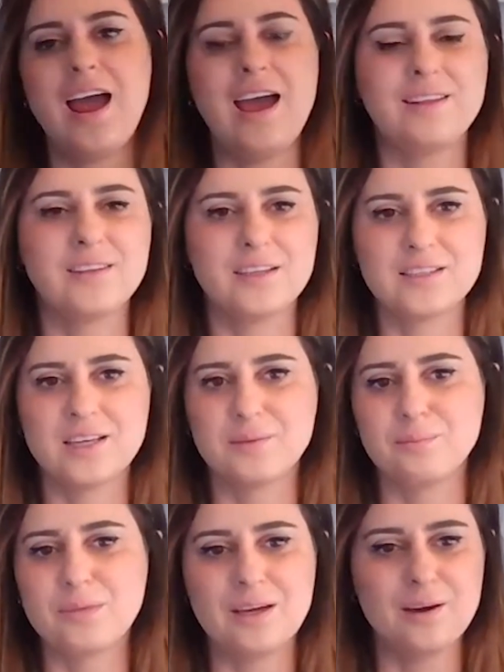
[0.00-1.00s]
and they
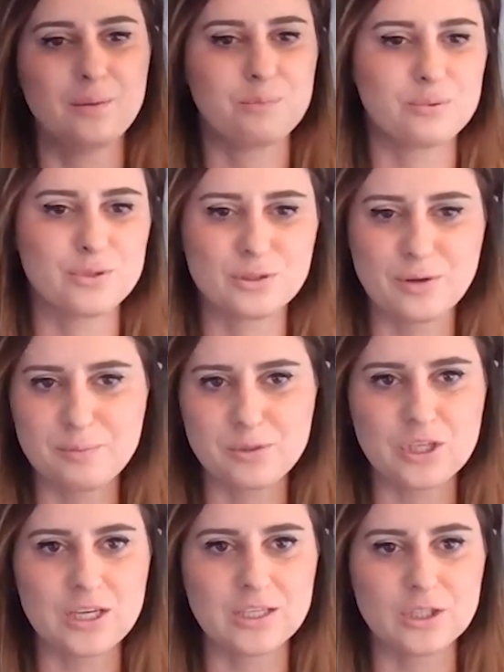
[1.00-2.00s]
sent me a
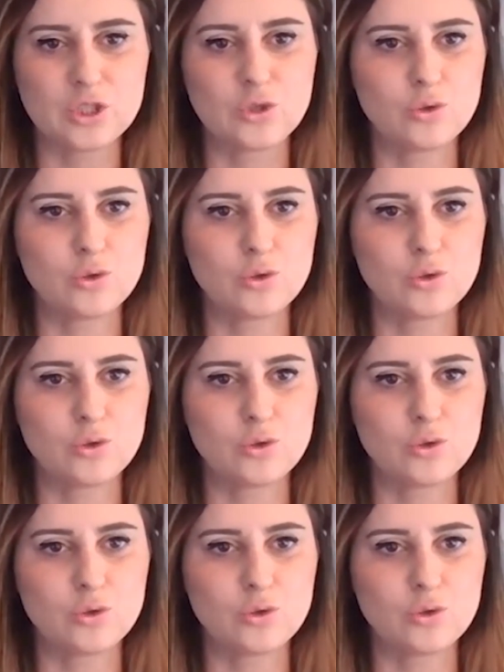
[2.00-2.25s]
prescription